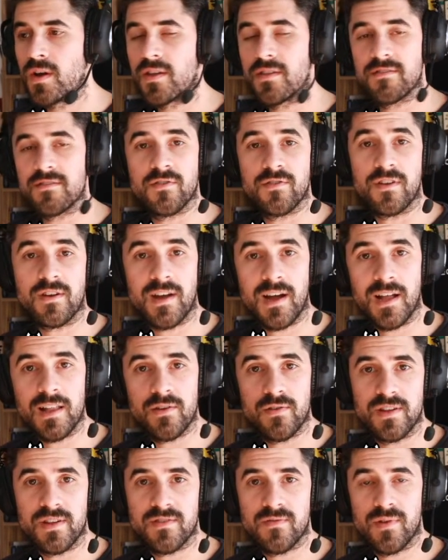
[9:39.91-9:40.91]
so the
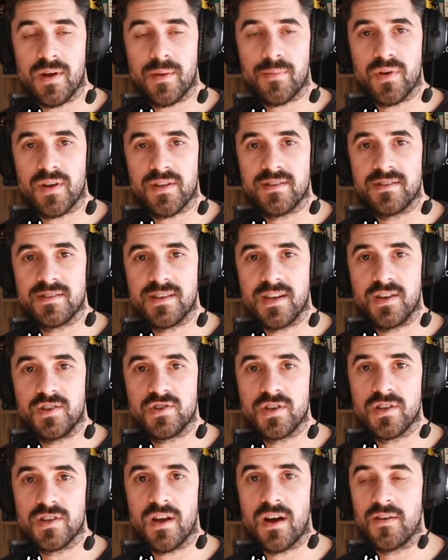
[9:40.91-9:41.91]
color is a
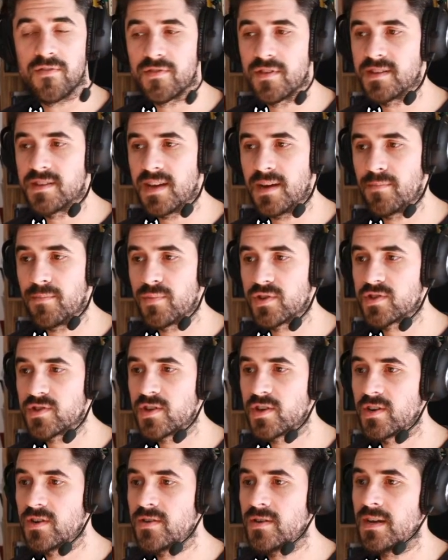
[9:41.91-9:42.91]
representation of the
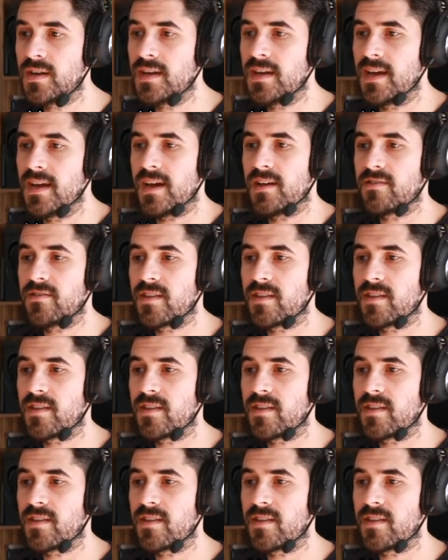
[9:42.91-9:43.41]
temperature. And